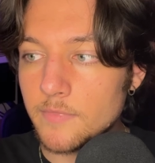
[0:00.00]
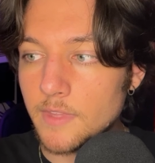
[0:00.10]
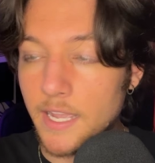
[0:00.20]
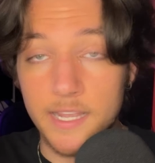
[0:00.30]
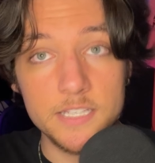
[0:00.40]

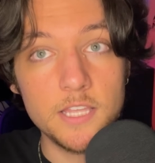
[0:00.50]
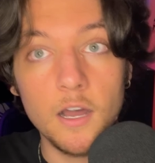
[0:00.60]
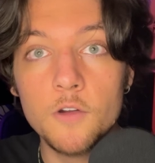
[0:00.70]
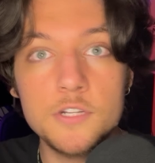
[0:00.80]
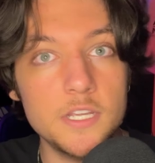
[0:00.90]
I guess the
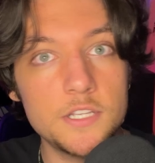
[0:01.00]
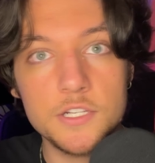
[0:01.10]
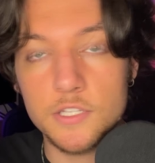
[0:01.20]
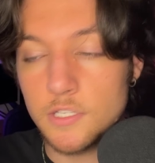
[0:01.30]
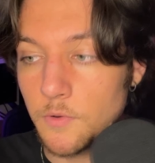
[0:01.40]
OGs
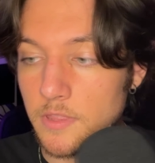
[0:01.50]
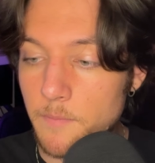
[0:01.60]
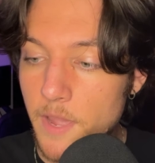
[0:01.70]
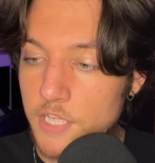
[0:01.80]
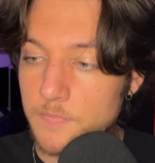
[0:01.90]
just do it the
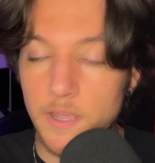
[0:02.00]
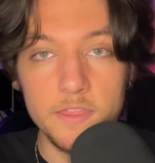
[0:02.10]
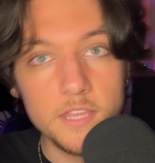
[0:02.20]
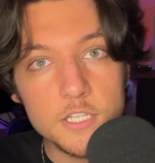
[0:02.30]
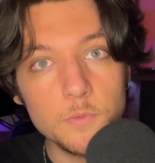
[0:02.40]
best,
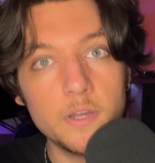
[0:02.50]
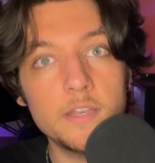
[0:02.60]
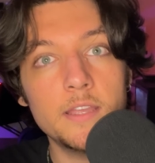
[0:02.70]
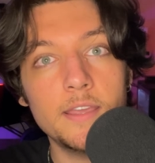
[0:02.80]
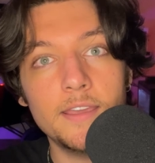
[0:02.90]
man. This
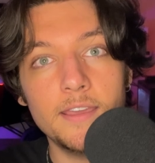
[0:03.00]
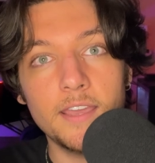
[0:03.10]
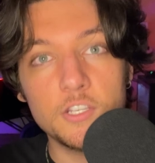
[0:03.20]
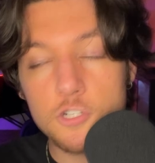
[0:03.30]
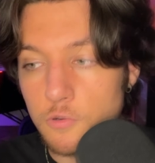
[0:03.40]
one
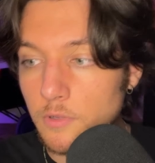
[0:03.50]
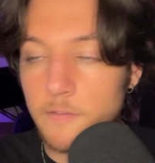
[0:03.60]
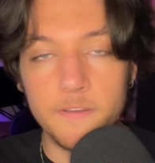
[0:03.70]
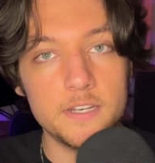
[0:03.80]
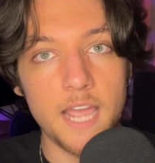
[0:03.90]
is truly
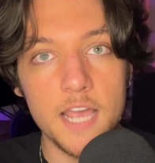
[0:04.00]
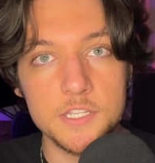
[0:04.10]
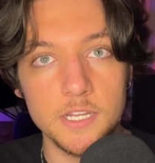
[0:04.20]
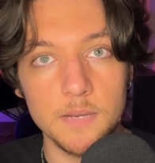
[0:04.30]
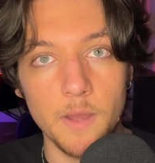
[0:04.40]

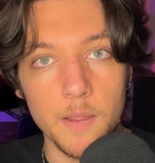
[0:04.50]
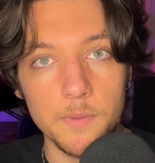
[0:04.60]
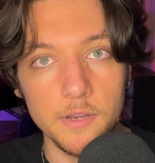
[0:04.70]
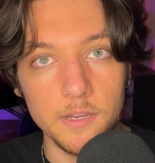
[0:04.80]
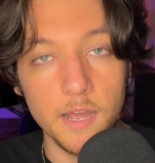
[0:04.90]
fantastic in my
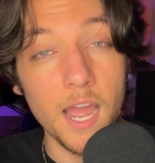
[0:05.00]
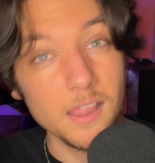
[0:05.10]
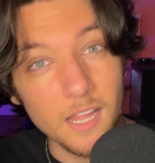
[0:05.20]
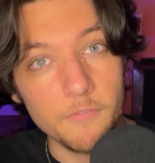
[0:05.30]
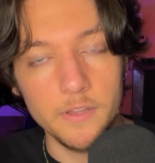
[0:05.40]
opinion. I
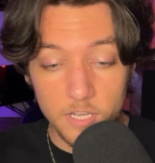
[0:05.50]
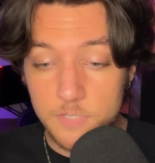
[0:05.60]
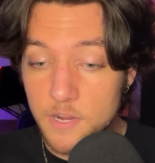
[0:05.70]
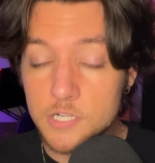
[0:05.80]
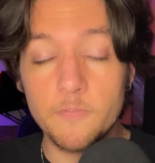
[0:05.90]
love it,
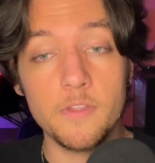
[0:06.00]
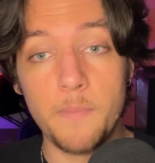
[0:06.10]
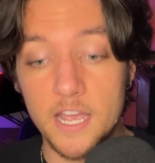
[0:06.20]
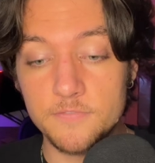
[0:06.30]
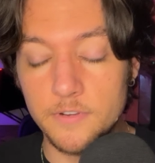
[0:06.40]
especially for the
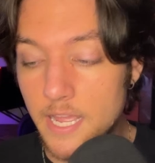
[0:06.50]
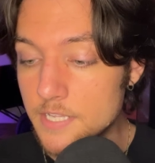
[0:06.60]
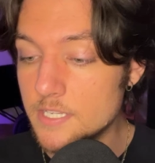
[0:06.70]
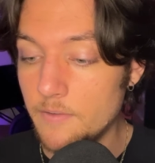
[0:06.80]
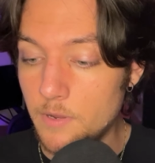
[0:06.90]
past few
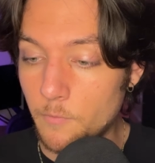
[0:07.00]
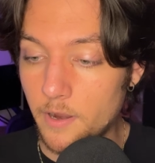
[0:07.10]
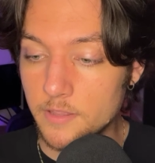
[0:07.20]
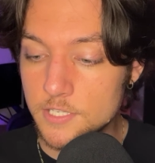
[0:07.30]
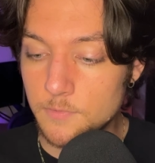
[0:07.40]
days. I've been
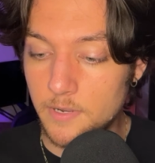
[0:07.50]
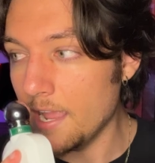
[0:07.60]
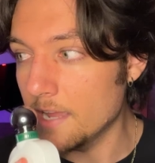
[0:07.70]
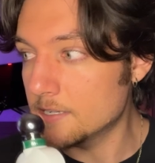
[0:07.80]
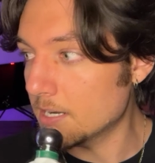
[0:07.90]
wearing this one
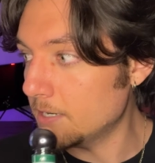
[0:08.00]
and